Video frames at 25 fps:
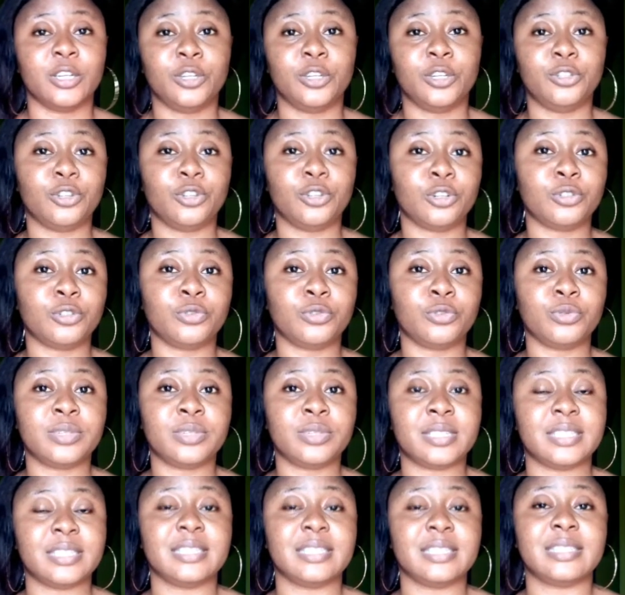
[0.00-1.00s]
You don't do
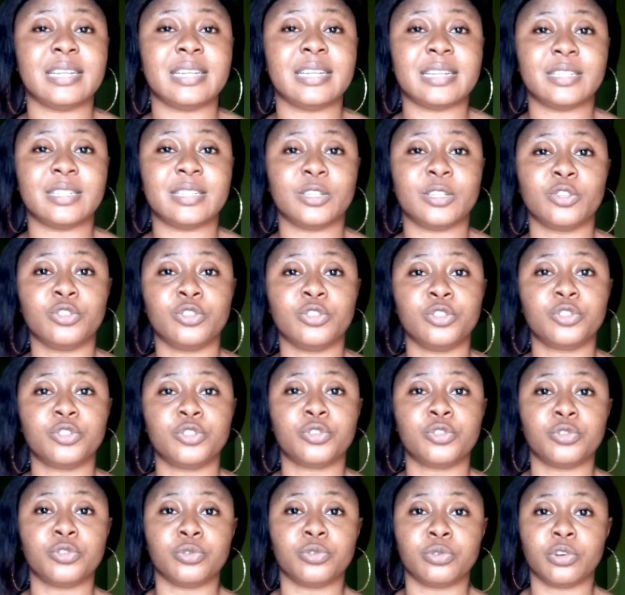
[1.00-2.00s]
things that is going
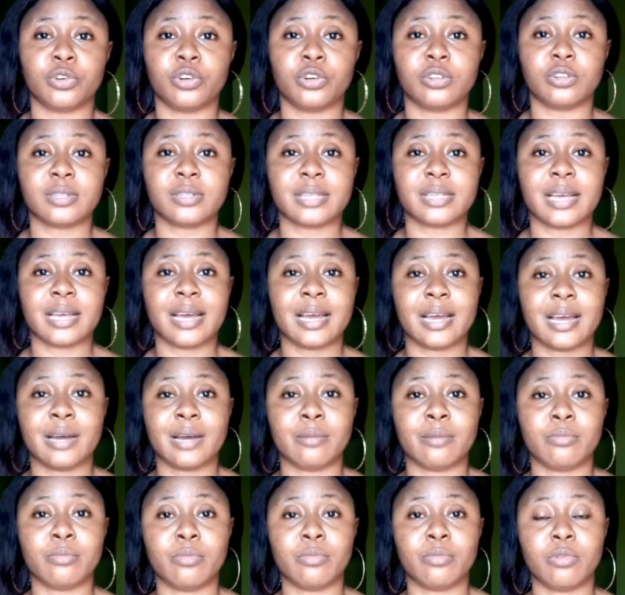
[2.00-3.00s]
to cause
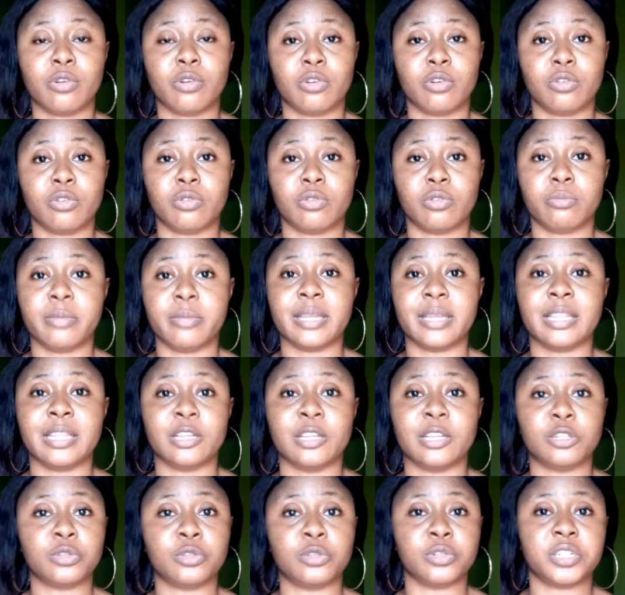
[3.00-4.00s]
harm or make
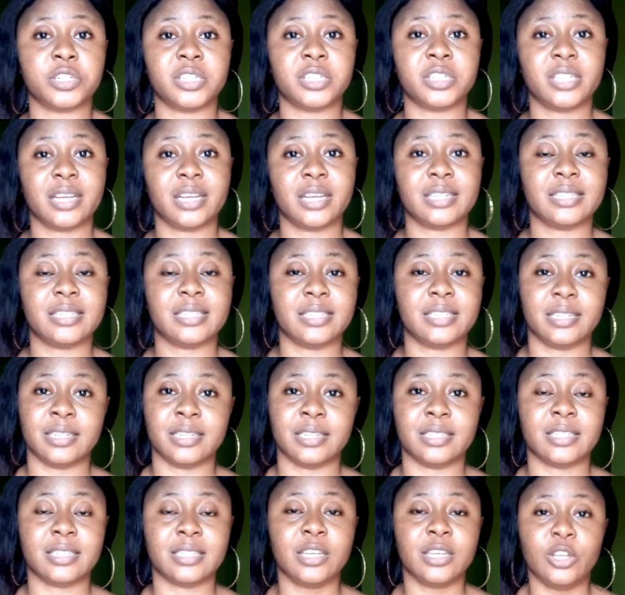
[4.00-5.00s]
them to shed
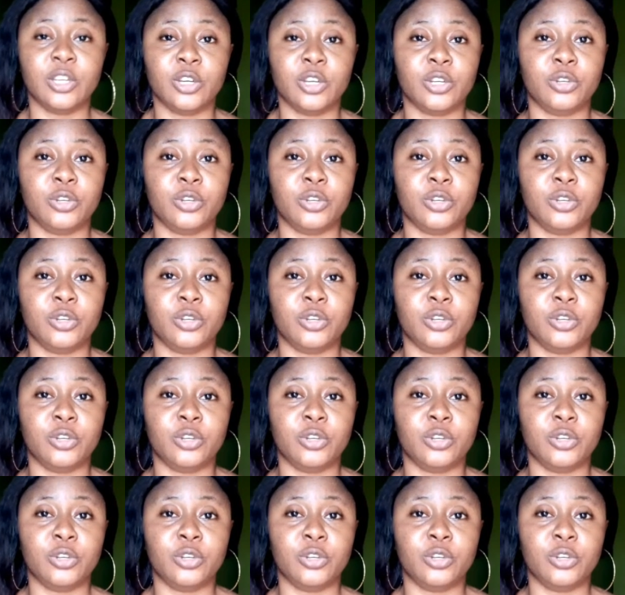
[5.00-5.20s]
tears.